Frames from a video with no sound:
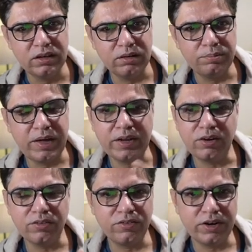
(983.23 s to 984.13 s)

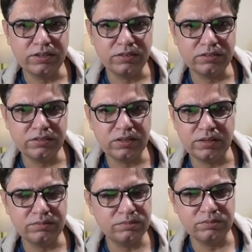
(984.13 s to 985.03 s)
perichondritis
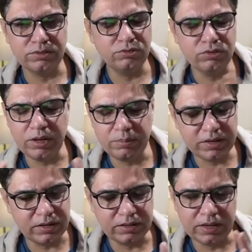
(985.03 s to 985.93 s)
and you name
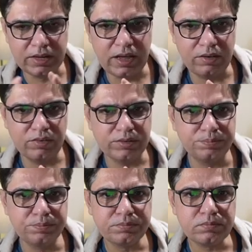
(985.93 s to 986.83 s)
it, and they can have it.
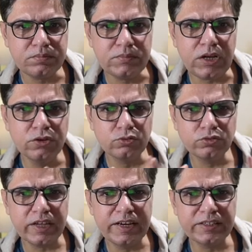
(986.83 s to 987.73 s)
So
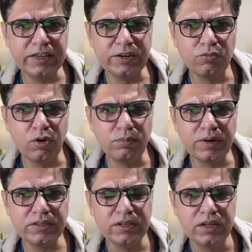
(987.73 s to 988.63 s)
skeletal
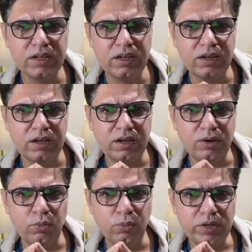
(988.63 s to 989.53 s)
involvement
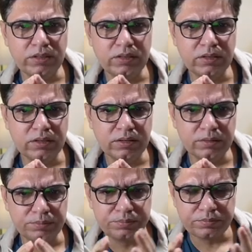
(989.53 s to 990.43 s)
with
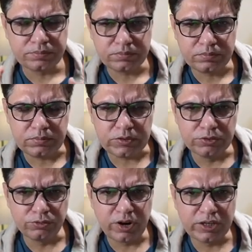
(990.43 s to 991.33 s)
the
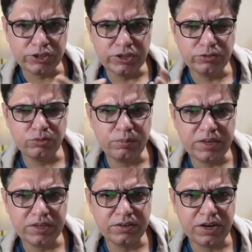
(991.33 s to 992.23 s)
rash,
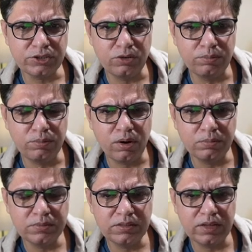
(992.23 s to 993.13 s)
desquamating rash on
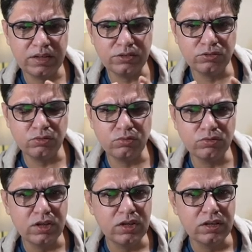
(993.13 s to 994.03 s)
palms and
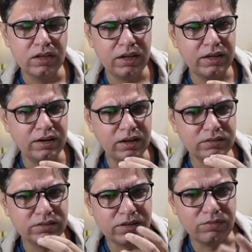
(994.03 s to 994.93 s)
sole, and
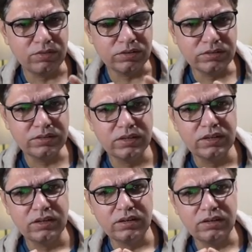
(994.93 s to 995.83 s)
snuffles
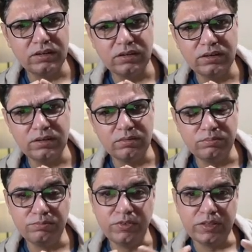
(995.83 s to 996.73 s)

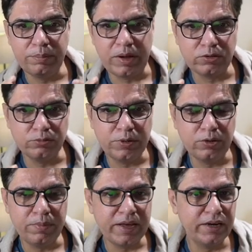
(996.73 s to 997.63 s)
with
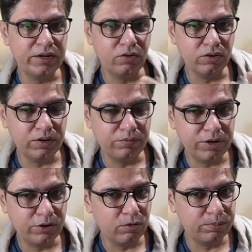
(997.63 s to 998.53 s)
hepatosplenomegaly or
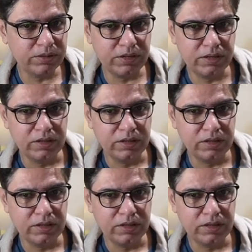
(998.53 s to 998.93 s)
lymphadenopathy